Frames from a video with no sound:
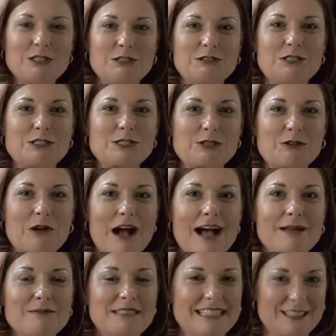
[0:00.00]
to
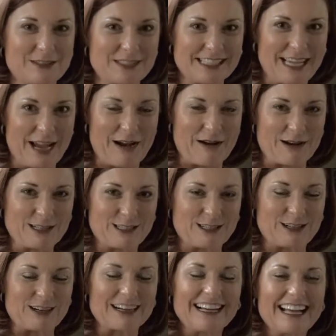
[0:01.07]
describe Neil's
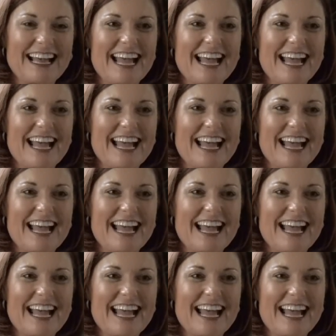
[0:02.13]
character